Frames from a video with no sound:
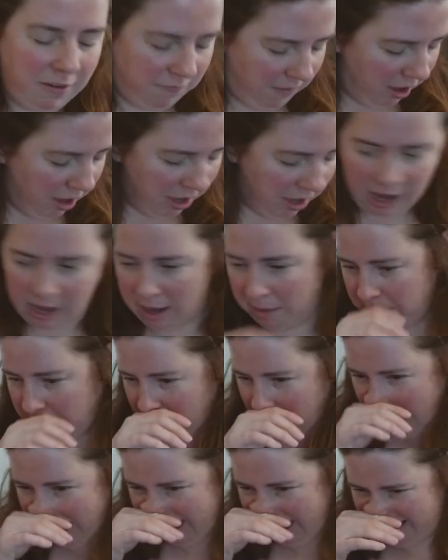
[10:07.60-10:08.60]
fun, and I'm
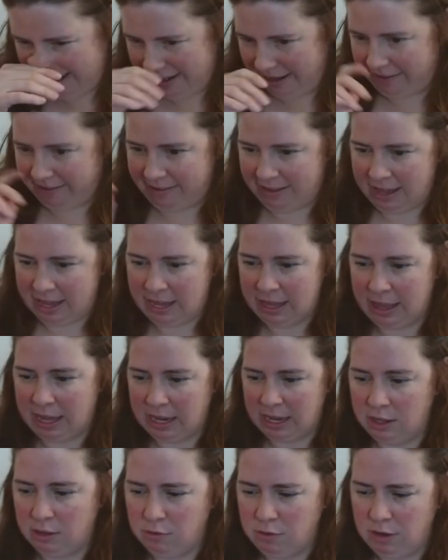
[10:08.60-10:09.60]
glad to see
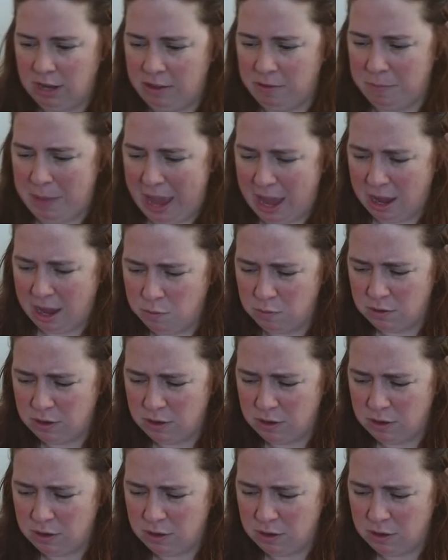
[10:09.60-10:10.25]
like Eunice back.